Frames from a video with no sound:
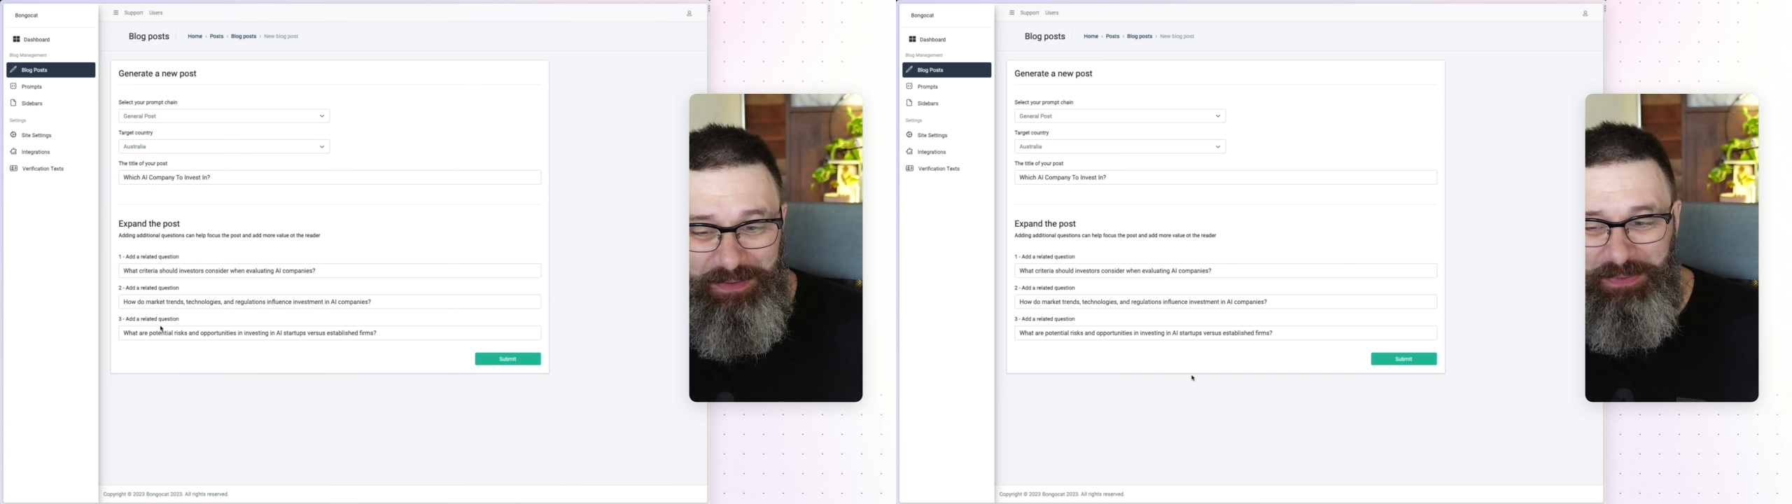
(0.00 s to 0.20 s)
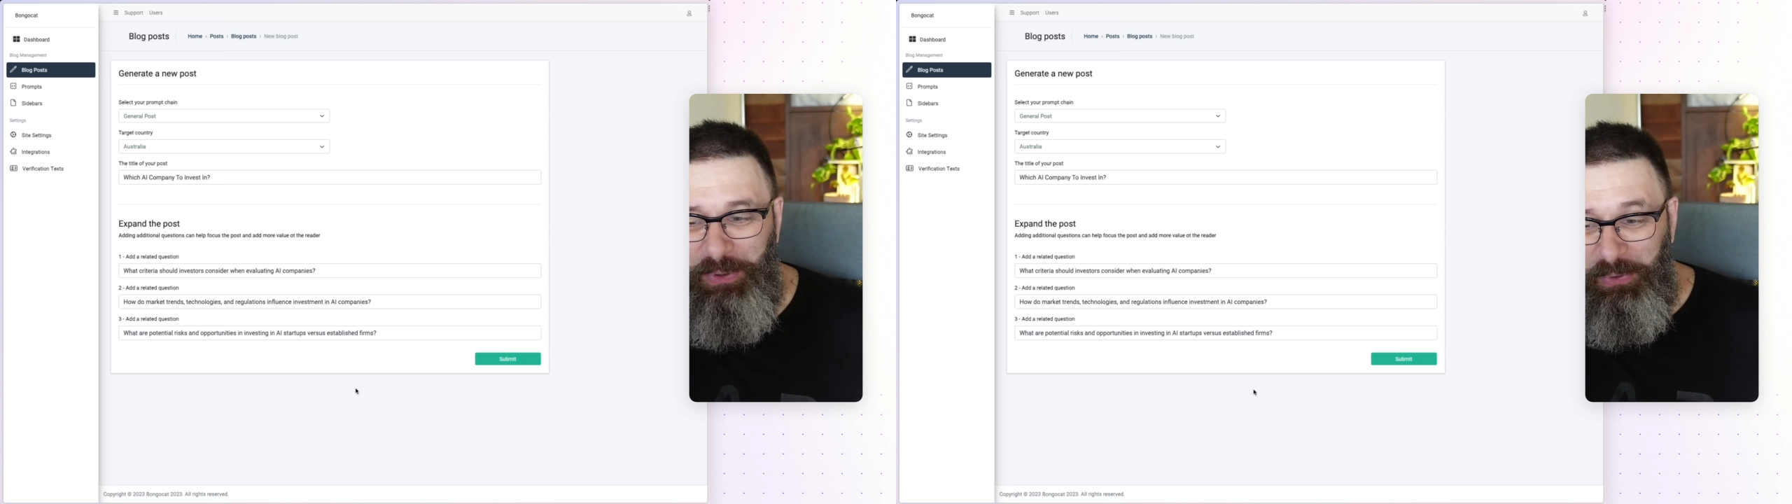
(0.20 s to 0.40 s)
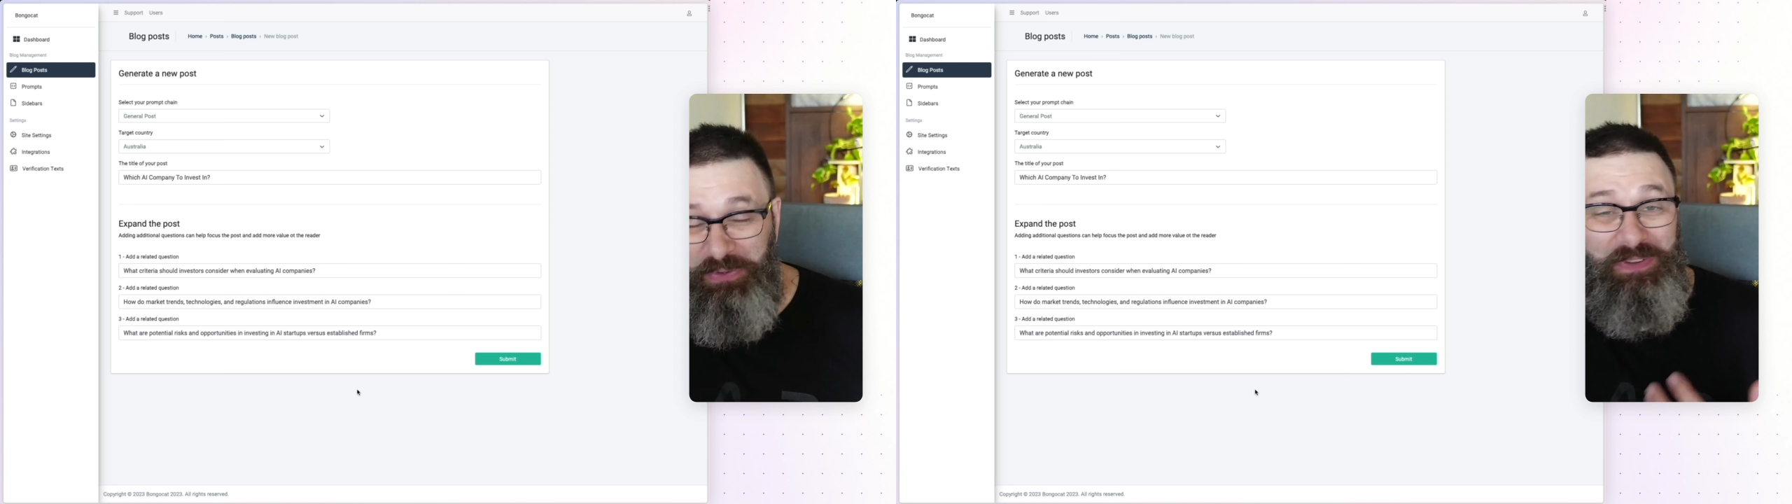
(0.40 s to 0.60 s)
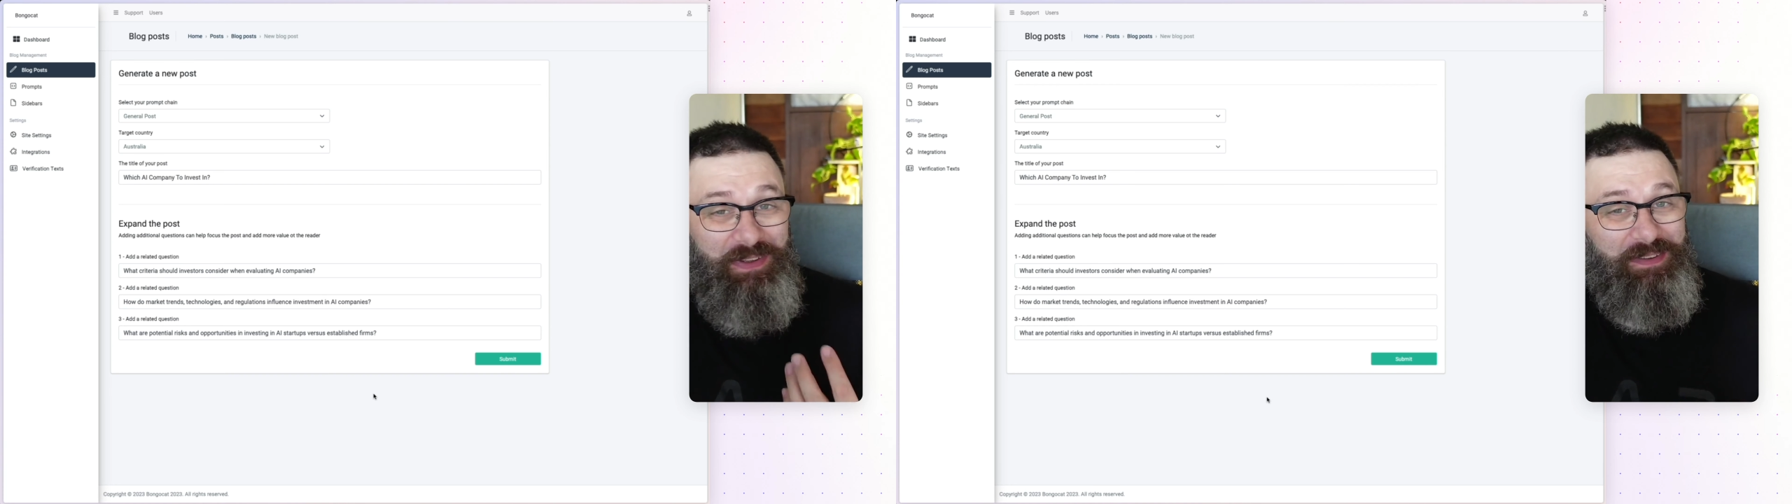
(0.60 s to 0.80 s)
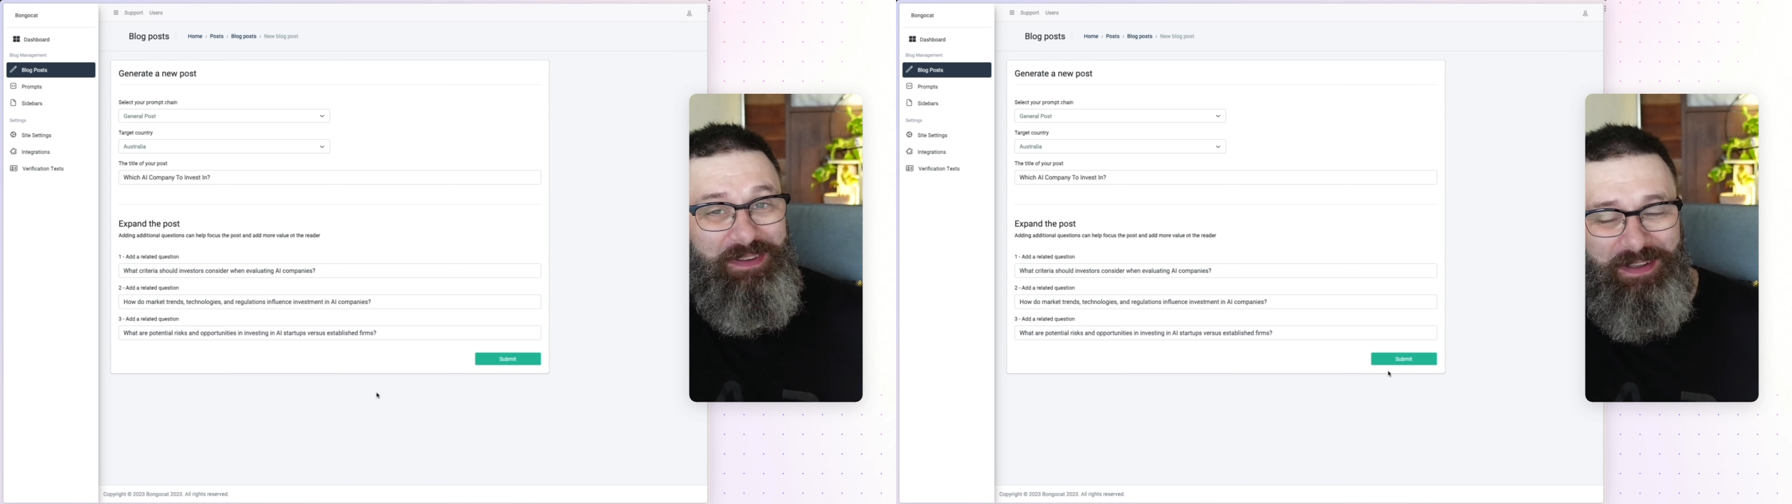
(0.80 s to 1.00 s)
of course, because
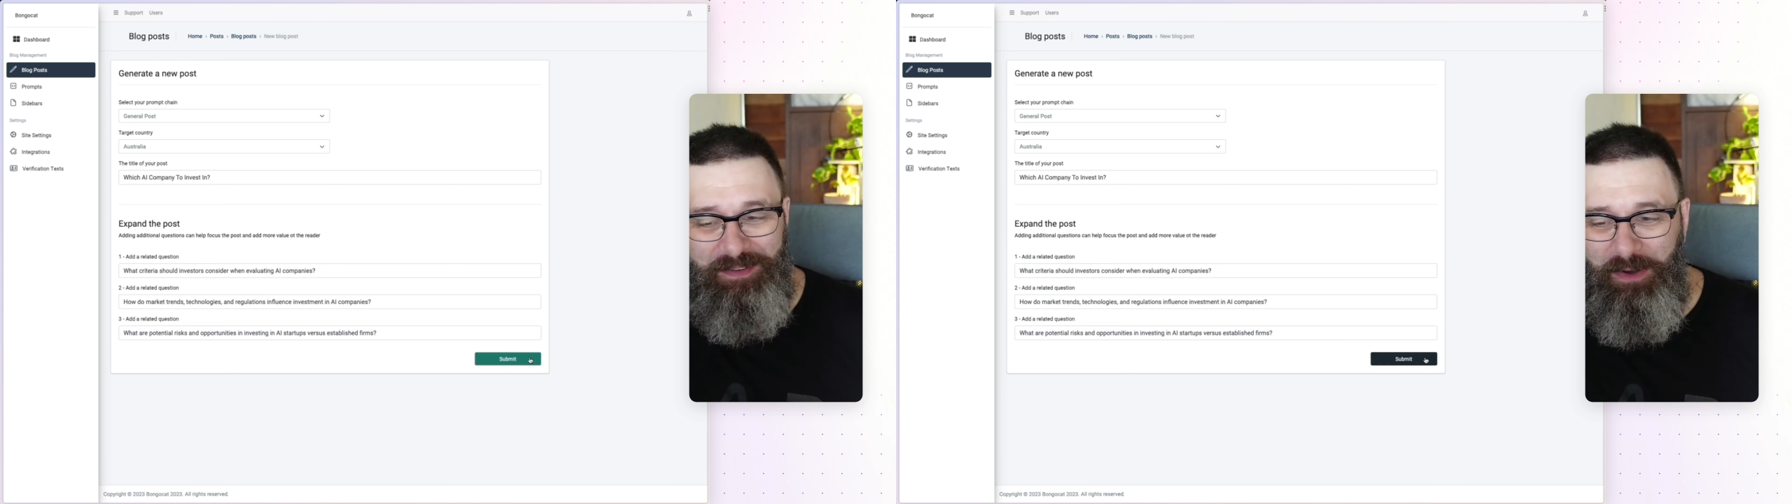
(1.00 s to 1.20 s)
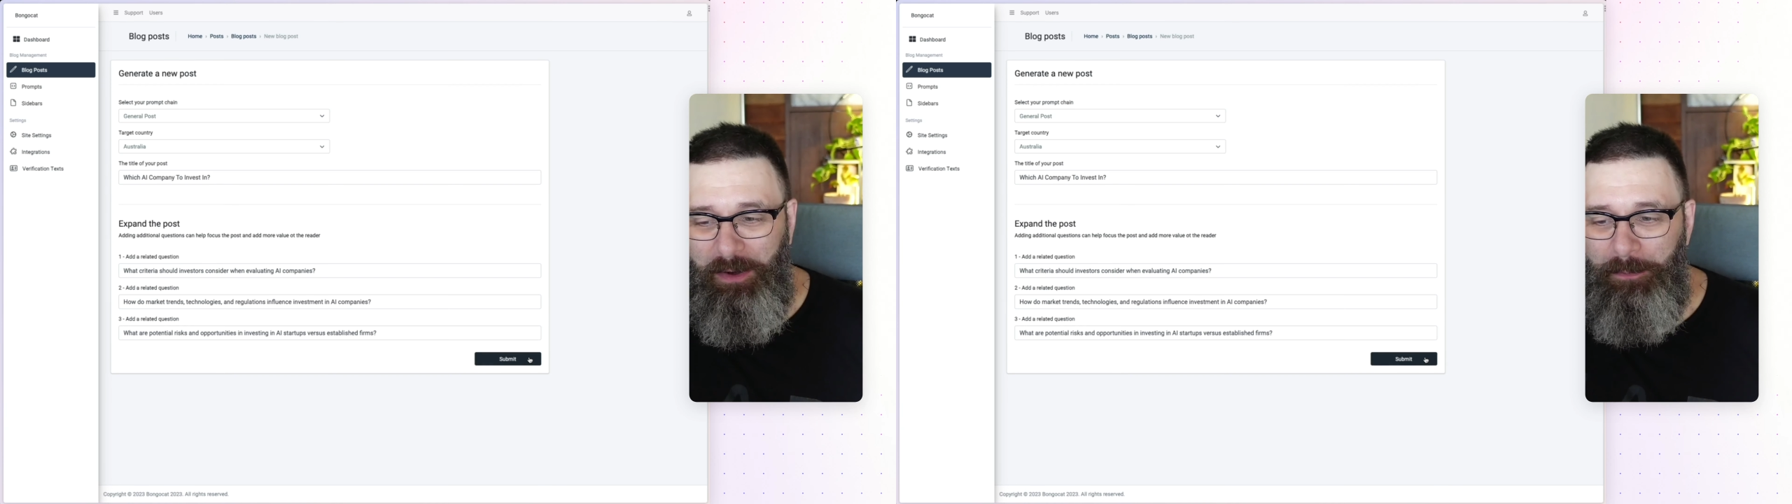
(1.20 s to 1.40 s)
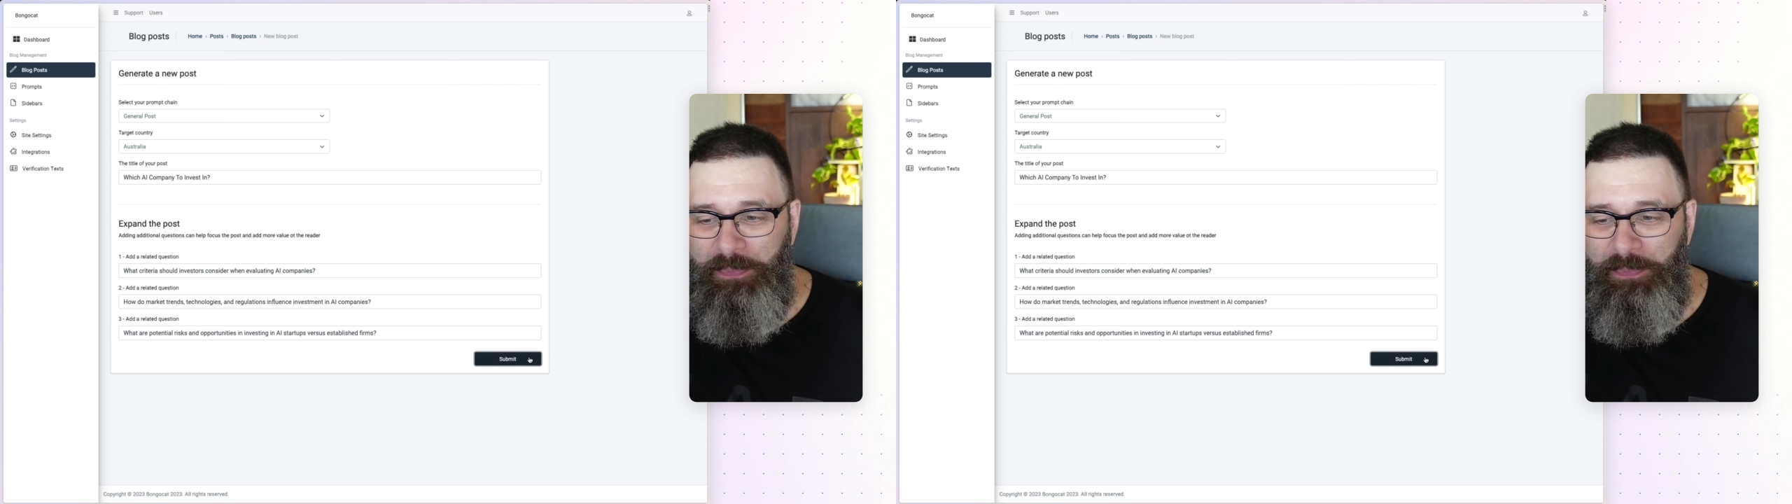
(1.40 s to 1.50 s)
that's the end goal.